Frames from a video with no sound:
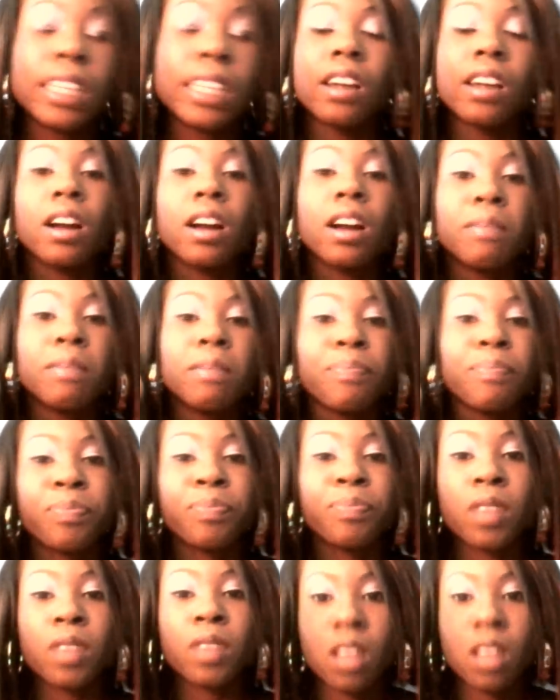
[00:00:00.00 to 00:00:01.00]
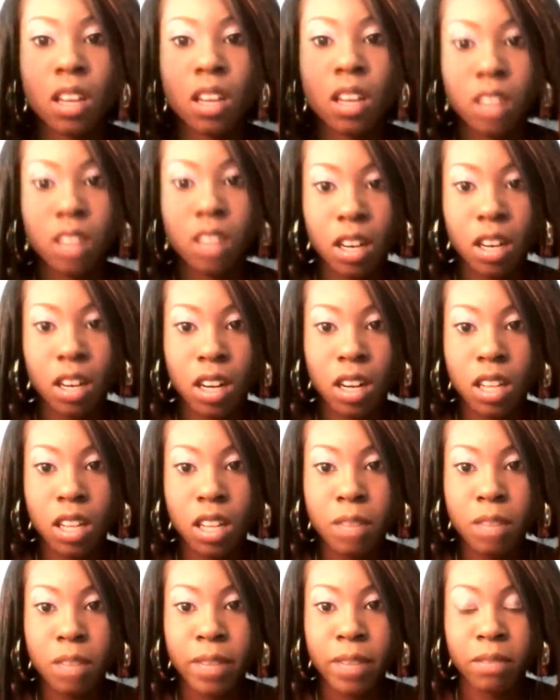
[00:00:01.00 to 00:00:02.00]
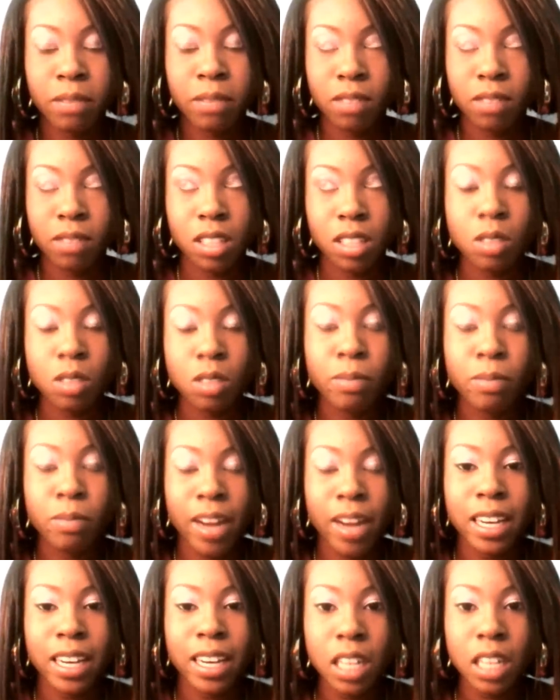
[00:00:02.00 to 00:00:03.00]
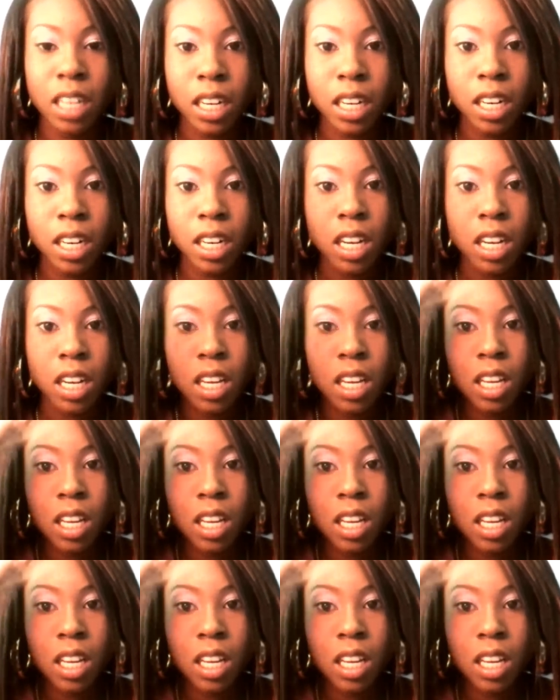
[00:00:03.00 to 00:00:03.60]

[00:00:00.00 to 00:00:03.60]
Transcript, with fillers: and um, a darker color, but it's so bright in here